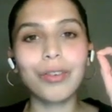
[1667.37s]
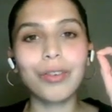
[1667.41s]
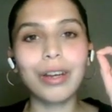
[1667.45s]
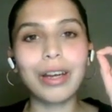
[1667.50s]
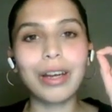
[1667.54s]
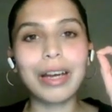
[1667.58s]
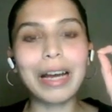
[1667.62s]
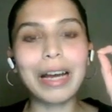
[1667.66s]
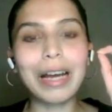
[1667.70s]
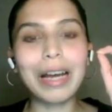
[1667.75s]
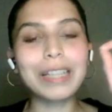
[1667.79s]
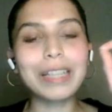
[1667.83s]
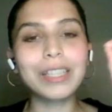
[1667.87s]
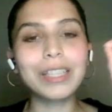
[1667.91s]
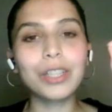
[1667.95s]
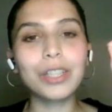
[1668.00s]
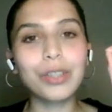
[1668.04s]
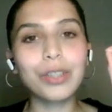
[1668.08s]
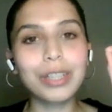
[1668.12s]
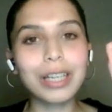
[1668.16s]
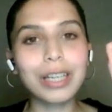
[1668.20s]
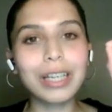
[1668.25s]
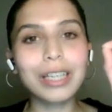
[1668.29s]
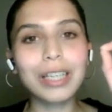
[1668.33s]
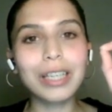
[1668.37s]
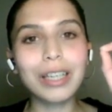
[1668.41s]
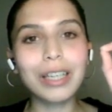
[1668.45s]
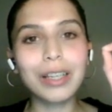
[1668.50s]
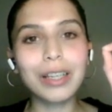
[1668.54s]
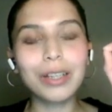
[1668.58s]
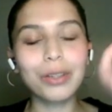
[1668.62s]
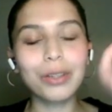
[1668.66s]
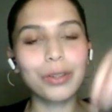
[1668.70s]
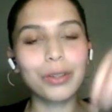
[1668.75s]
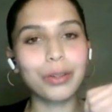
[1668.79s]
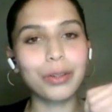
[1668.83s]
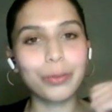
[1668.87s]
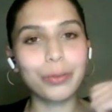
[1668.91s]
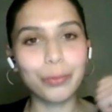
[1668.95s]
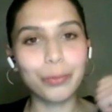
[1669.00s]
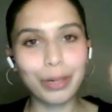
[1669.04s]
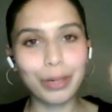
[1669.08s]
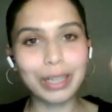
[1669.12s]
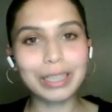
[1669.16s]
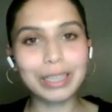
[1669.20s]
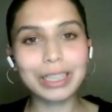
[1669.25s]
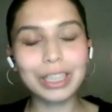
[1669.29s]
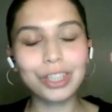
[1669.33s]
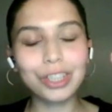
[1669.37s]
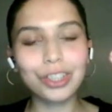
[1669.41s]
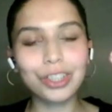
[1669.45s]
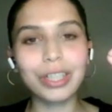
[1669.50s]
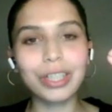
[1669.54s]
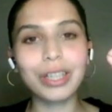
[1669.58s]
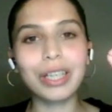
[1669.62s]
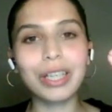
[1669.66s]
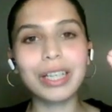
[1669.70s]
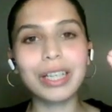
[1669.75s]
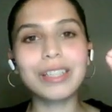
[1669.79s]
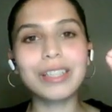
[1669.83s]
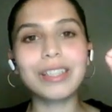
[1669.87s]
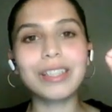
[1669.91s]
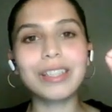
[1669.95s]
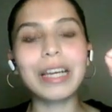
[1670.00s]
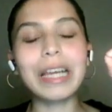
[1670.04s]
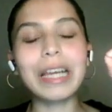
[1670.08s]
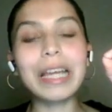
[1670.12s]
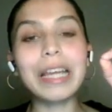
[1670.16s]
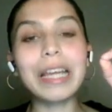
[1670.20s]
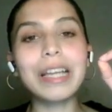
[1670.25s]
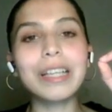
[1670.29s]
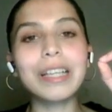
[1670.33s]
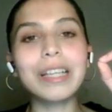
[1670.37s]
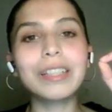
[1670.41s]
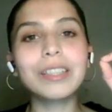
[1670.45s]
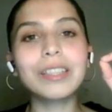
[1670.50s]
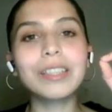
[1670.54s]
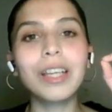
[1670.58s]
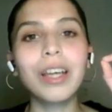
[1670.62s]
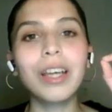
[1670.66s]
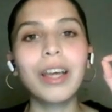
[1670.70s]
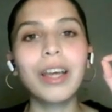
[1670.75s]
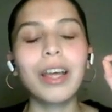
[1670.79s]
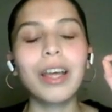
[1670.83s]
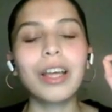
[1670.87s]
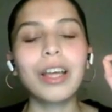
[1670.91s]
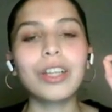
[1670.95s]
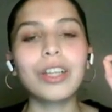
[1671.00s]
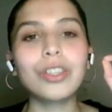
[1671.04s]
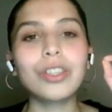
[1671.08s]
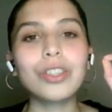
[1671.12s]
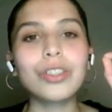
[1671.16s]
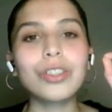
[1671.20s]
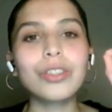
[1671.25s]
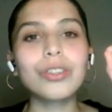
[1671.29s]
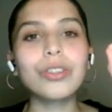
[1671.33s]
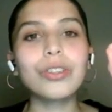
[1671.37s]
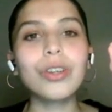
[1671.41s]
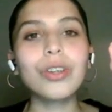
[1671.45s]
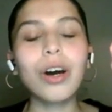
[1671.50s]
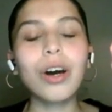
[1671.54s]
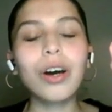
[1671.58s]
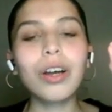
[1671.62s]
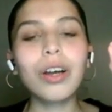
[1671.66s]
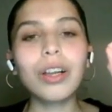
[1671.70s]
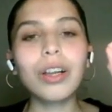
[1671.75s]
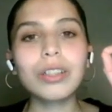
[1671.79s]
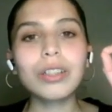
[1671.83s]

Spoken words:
as a Unani practitioner, is that it does not